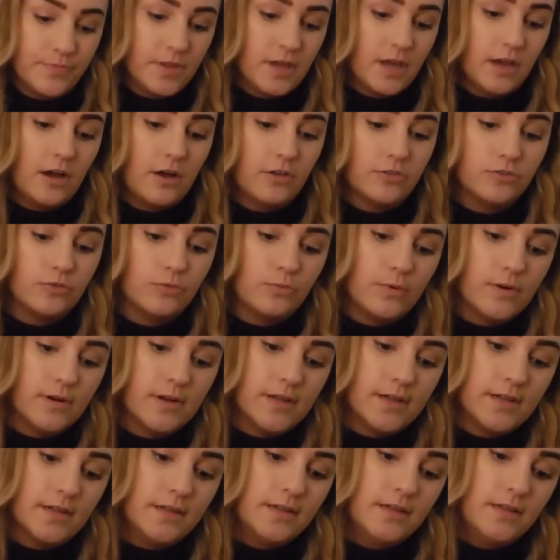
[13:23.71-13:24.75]
I got the
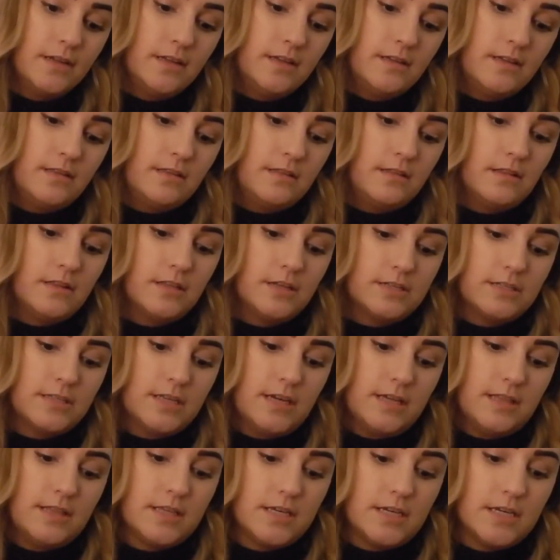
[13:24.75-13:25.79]
one that looks
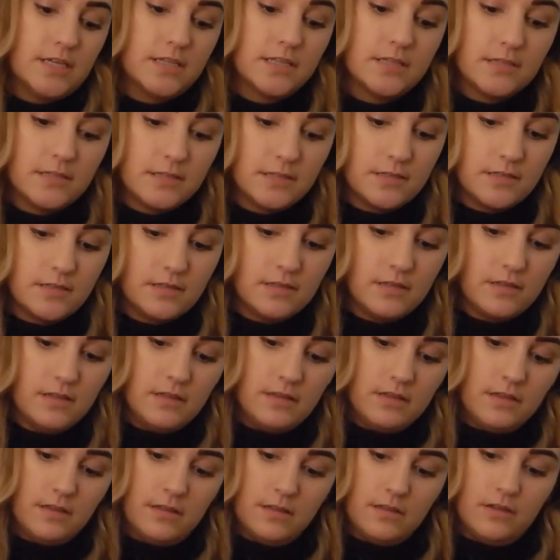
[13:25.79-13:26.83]
like this.
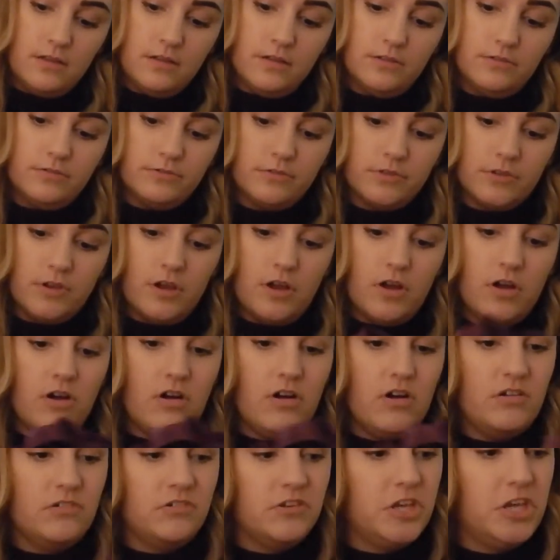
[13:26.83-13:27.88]

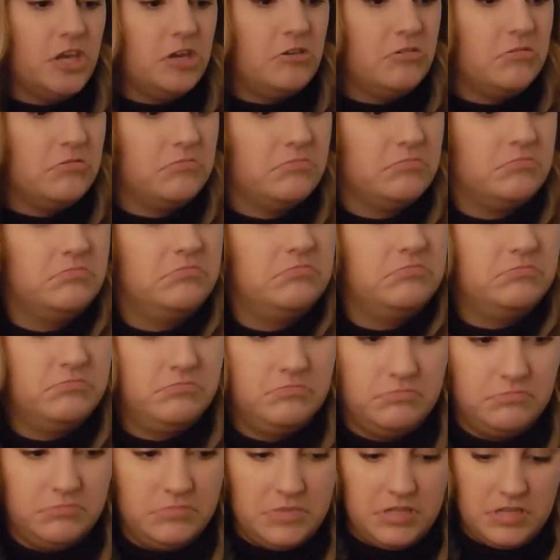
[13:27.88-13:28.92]
Oh, cute.
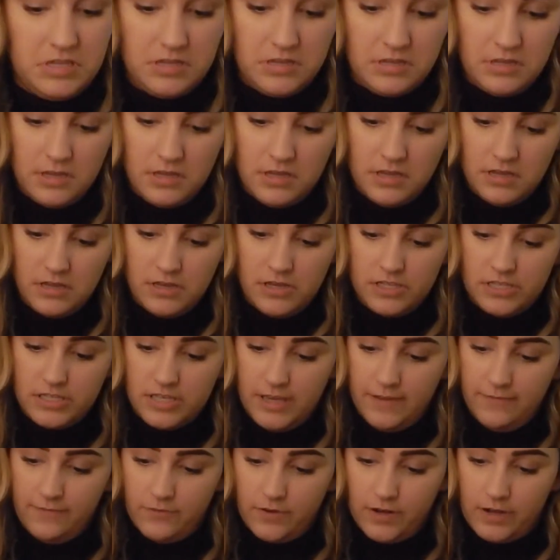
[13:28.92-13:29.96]
It has
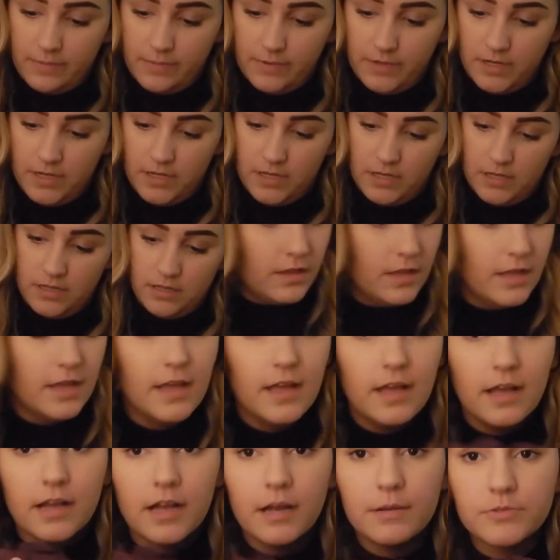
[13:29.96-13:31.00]
gift wrap in it.
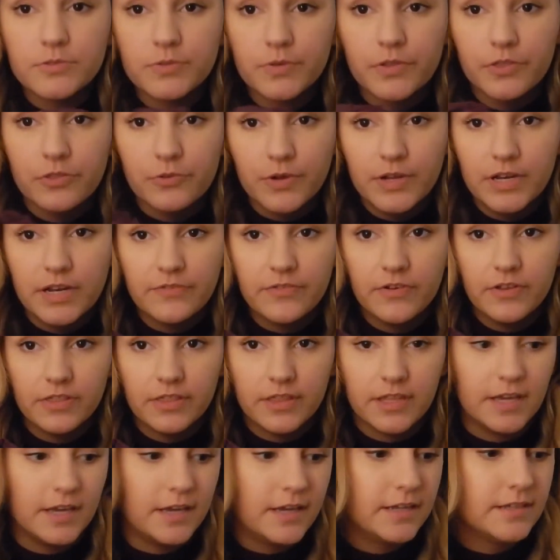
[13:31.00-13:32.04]
Comes with three different
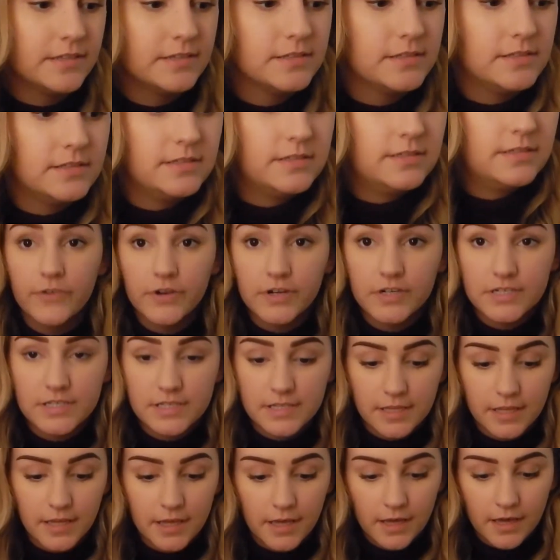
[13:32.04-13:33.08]
things. First
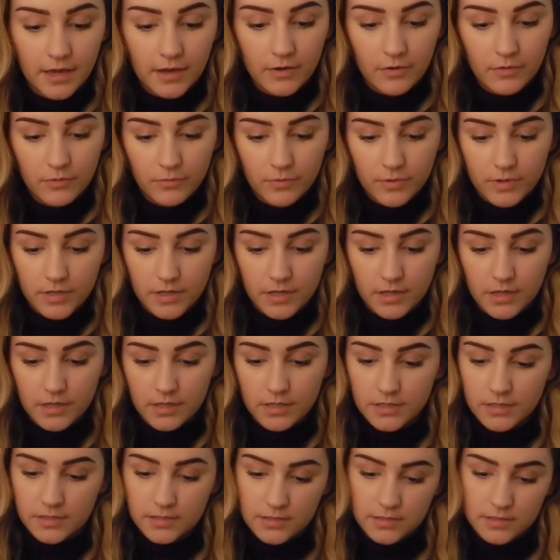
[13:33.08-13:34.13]
thing
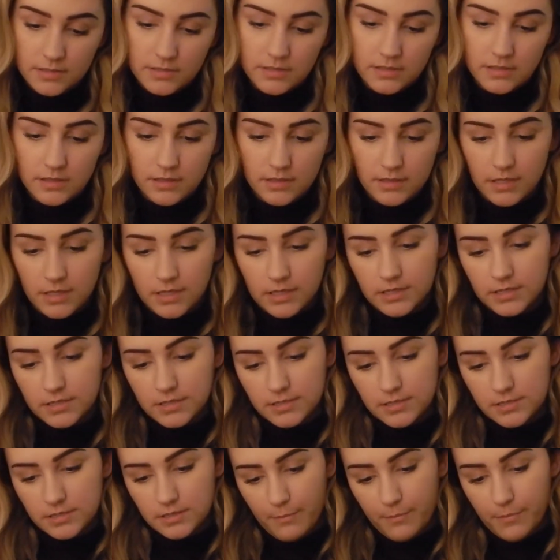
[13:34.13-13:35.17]
was
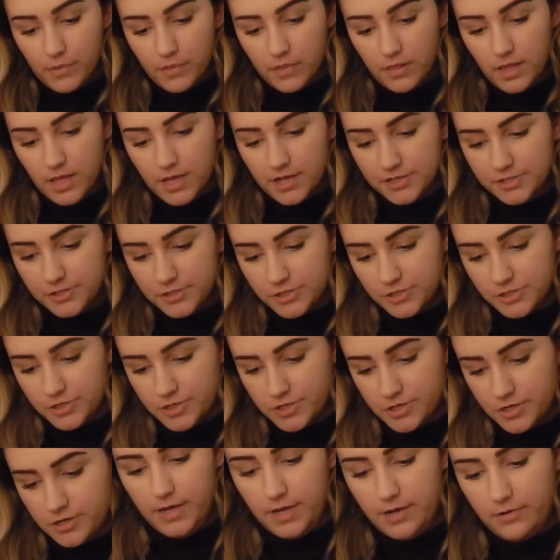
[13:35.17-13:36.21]
this
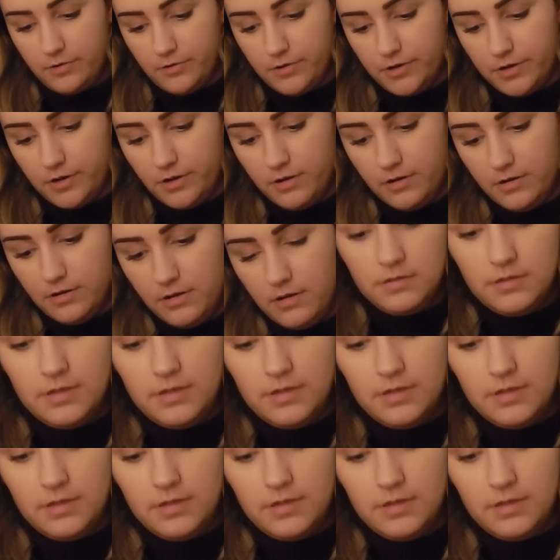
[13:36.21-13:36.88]
blush powder.